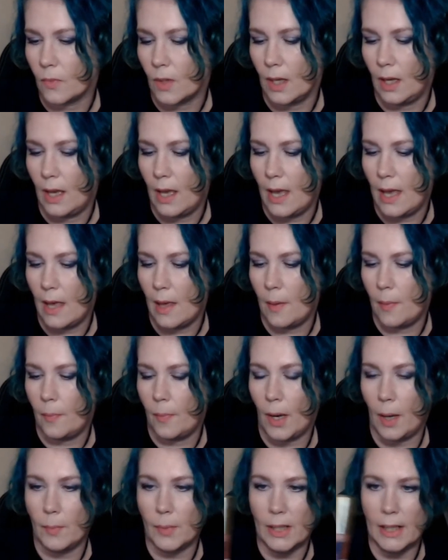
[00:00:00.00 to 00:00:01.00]
And
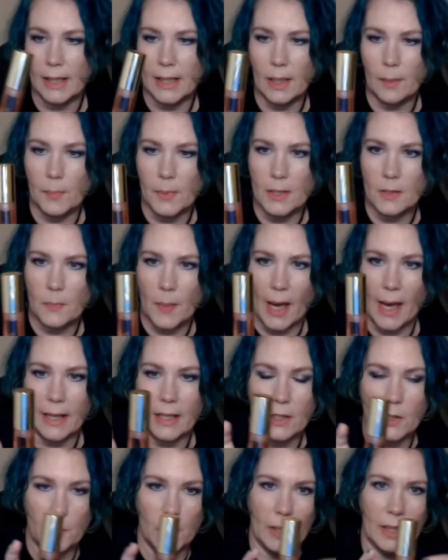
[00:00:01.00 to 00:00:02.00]
I'm going to keep this
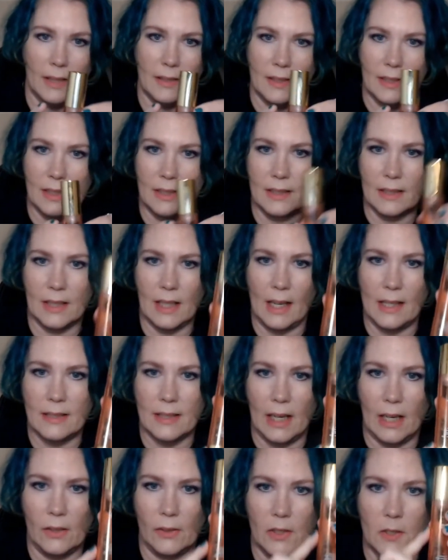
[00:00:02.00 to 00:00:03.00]
package because it is a nice
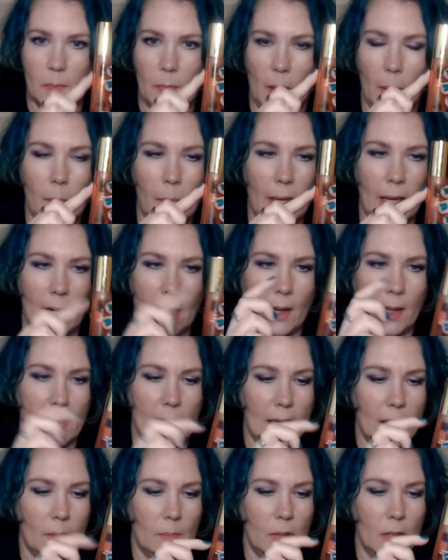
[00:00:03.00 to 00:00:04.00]
airless pump, and I
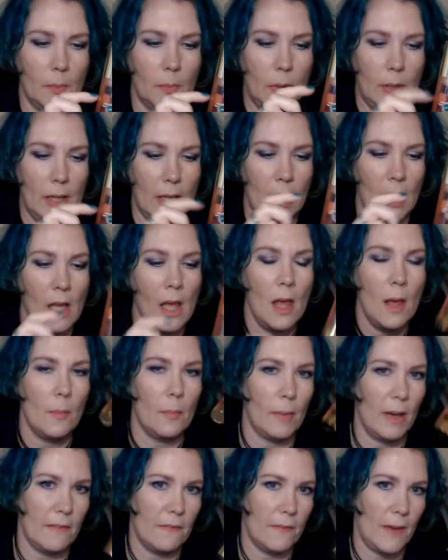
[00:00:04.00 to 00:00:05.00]
think I'm going to put
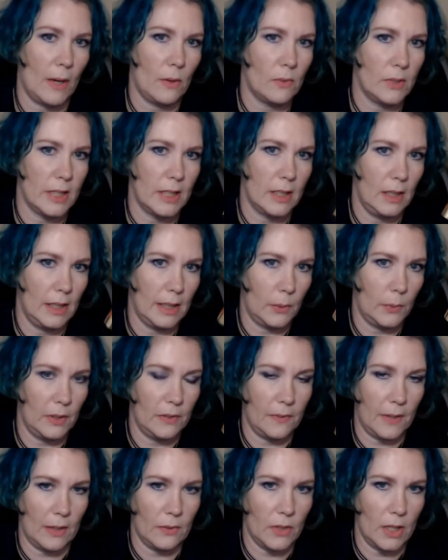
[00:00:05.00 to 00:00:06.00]
my liquid
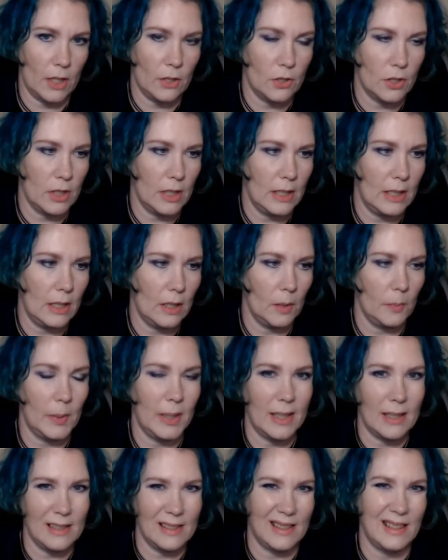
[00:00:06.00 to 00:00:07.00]
foundation in here
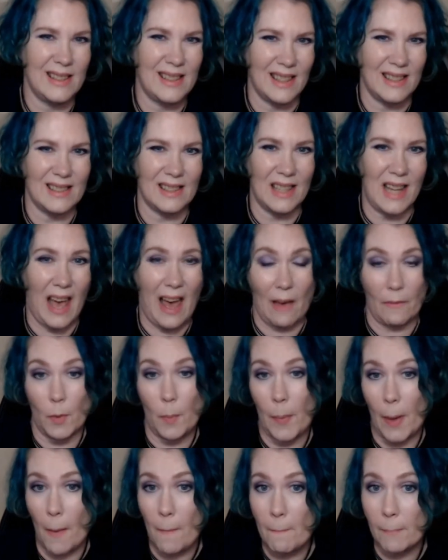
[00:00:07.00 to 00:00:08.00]
because it doesn't have a
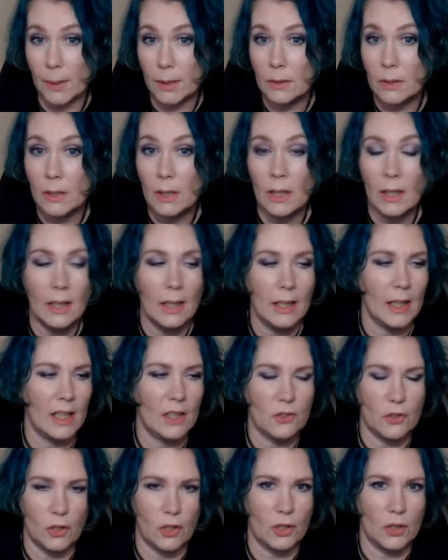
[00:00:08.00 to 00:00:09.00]
pump.
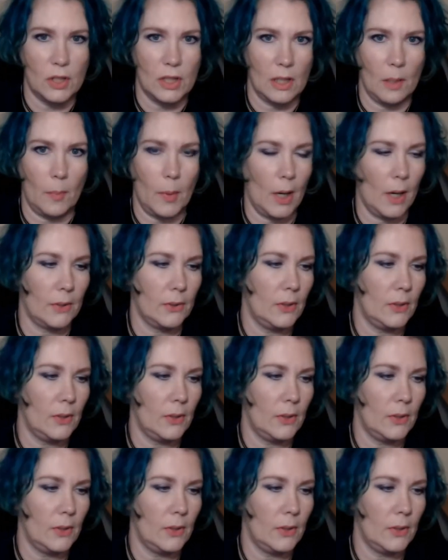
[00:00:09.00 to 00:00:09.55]
It's just in a bottle,